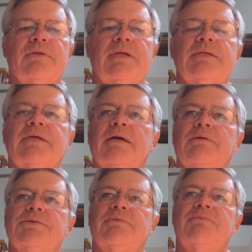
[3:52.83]
The
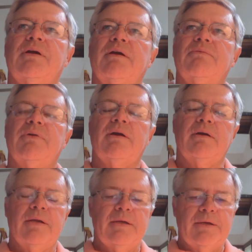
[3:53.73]
details are very,
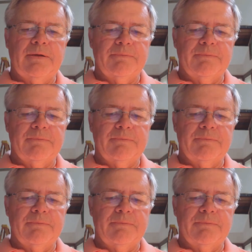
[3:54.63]
very